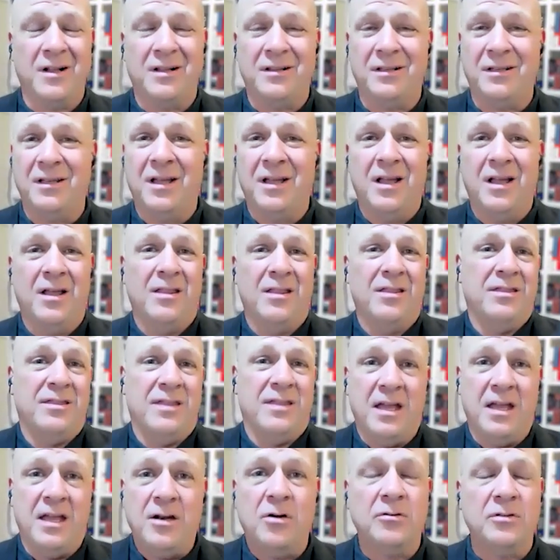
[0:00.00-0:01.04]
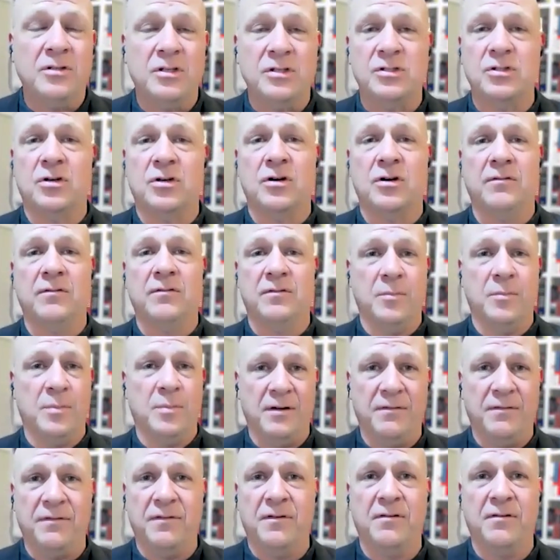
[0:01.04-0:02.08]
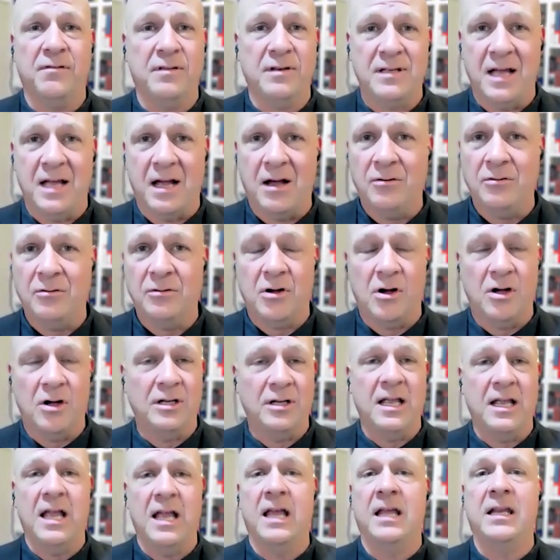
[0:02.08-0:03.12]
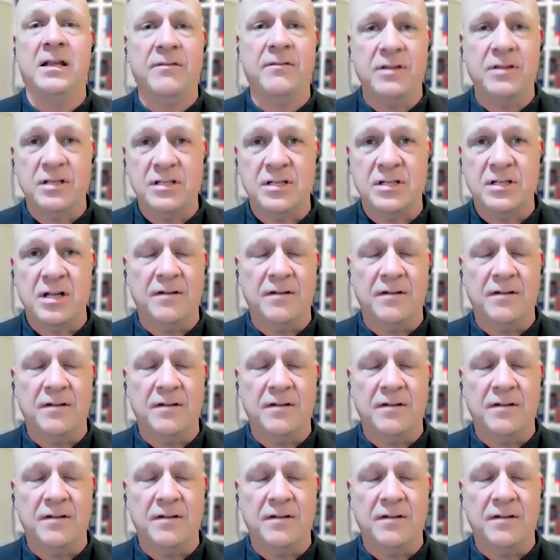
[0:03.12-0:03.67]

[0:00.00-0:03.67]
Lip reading: frankly, they don't deserve the benefit of the doubt on any of this